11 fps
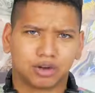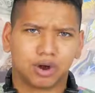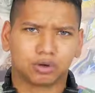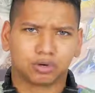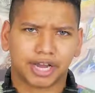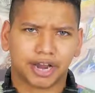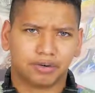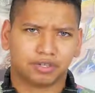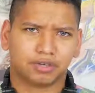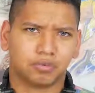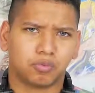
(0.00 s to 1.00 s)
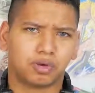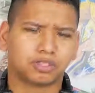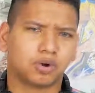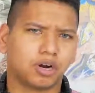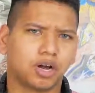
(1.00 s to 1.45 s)
Goku character?
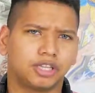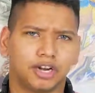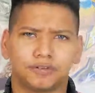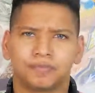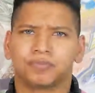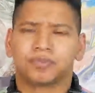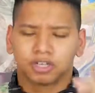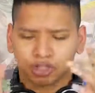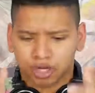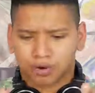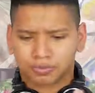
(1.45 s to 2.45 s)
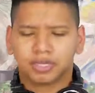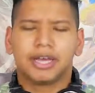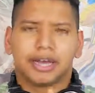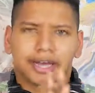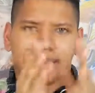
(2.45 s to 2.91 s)
What's going on there? So,
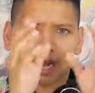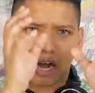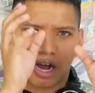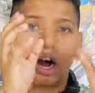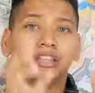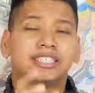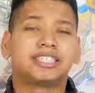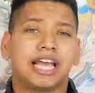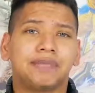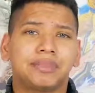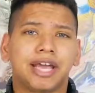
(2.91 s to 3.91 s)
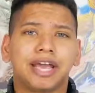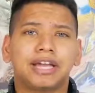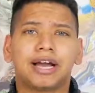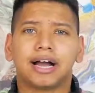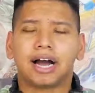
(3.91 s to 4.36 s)
on the same
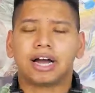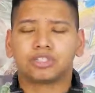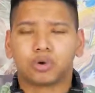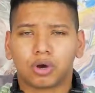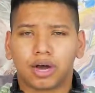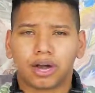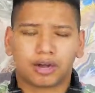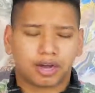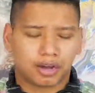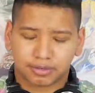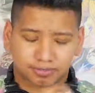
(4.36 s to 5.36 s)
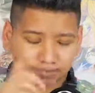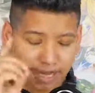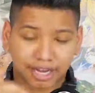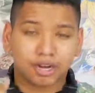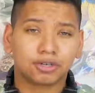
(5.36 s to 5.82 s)
day,
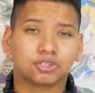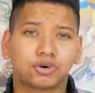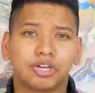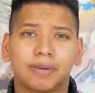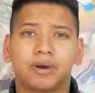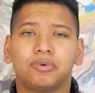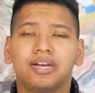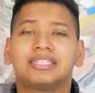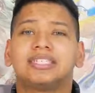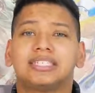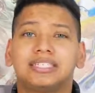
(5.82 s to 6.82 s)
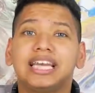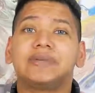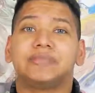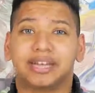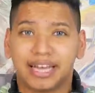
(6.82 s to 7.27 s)
Akira Toriyama released a
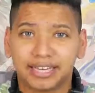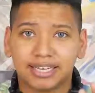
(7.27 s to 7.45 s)
statement and